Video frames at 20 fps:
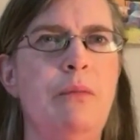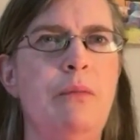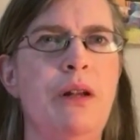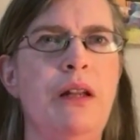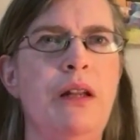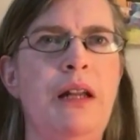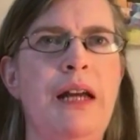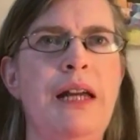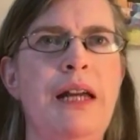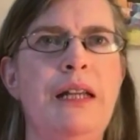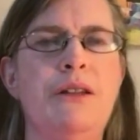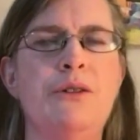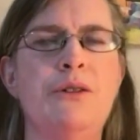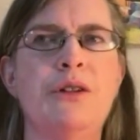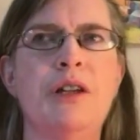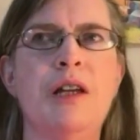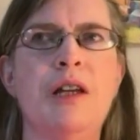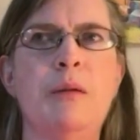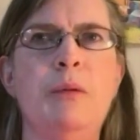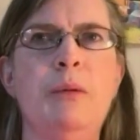but like there's
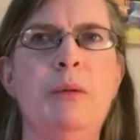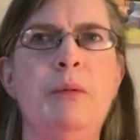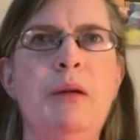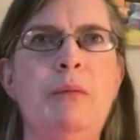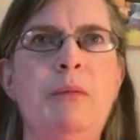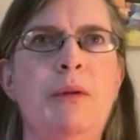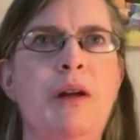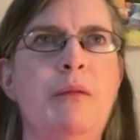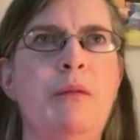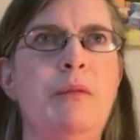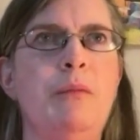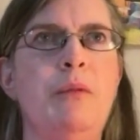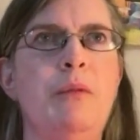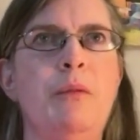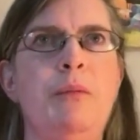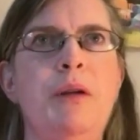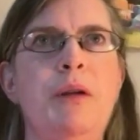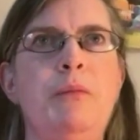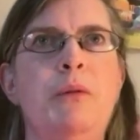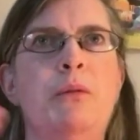a couple of people I remember
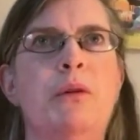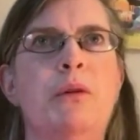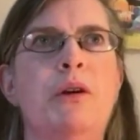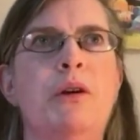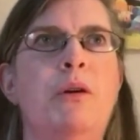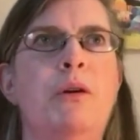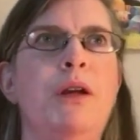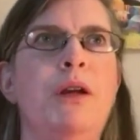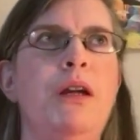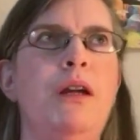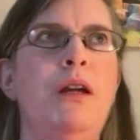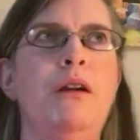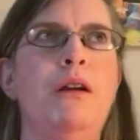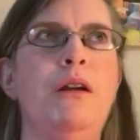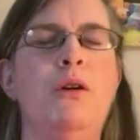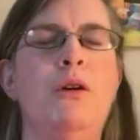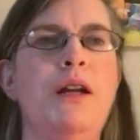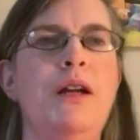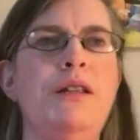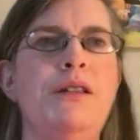people were going
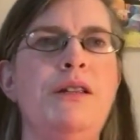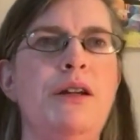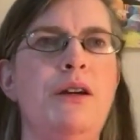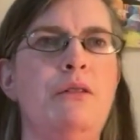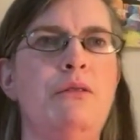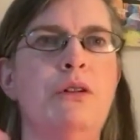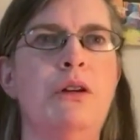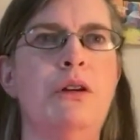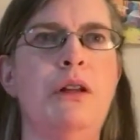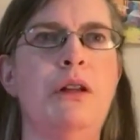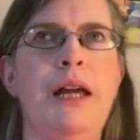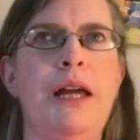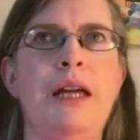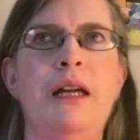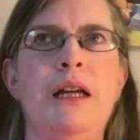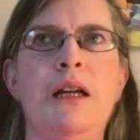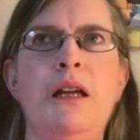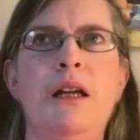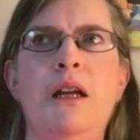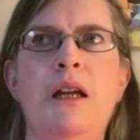crazy over,
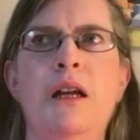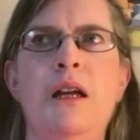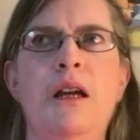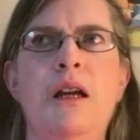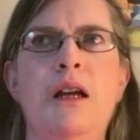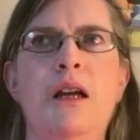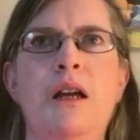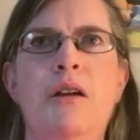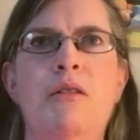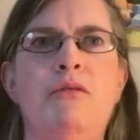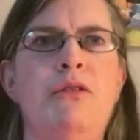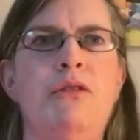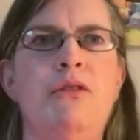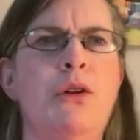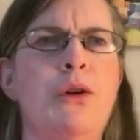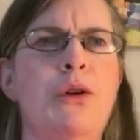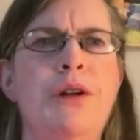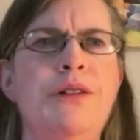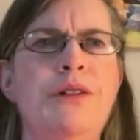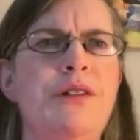like
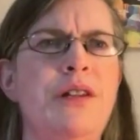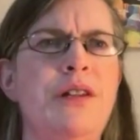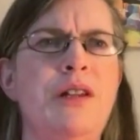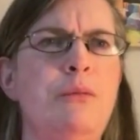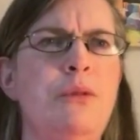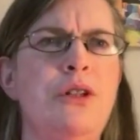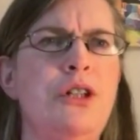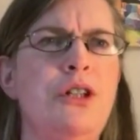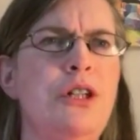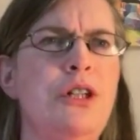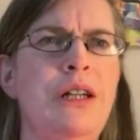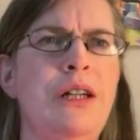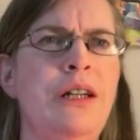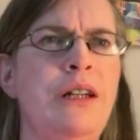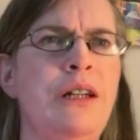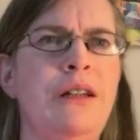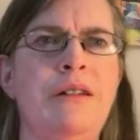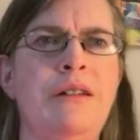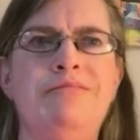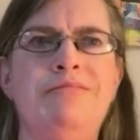Florence and the
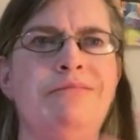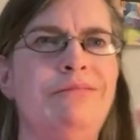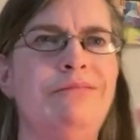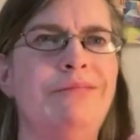Machine.